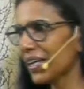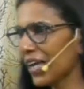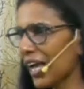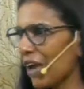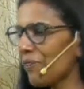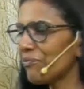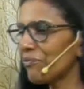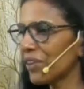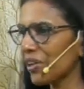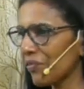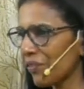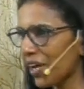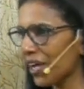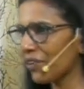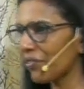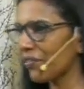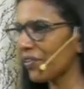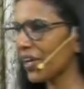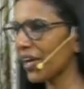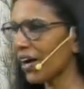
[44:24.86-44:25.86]

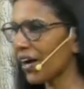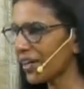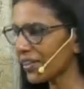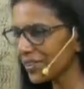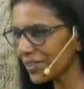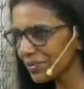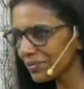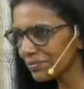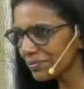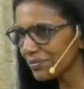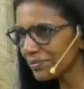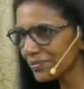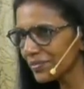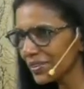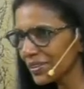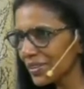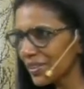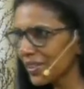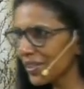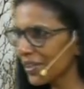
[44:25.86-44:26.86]
Everywhere we are.
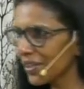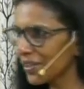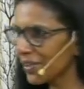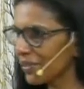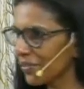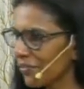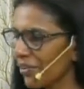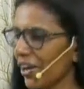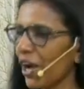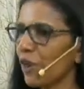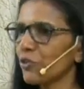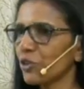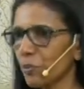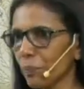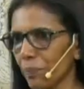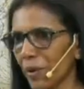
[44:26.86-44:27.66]
We have to